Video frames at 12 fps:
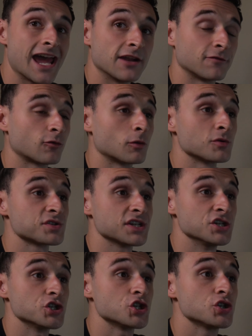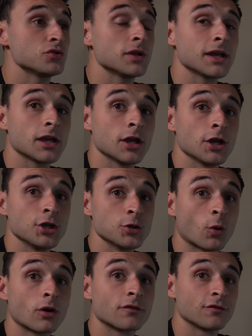and foremost is shooting
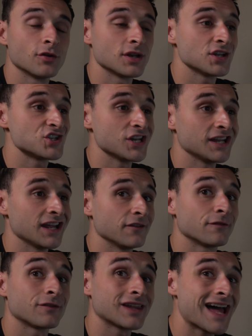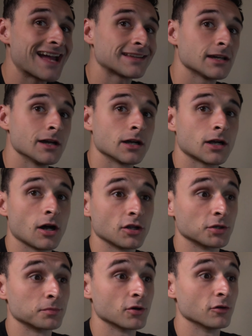your footage in a flat
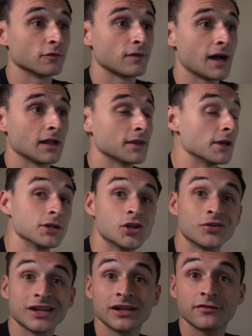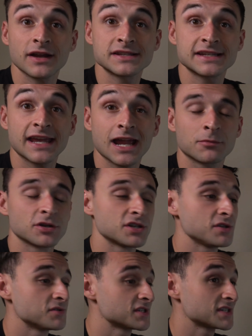color profile. Now, you don't need a fancy camera
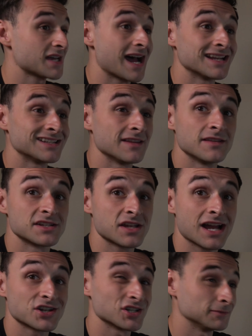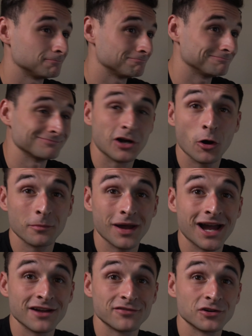to use this. I did this actually on
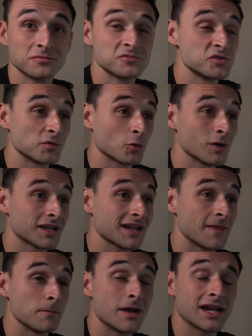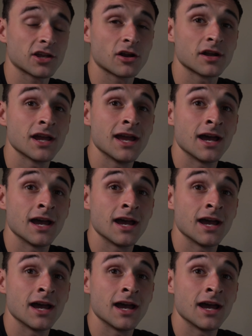my iPhone, super quick, in the backyard,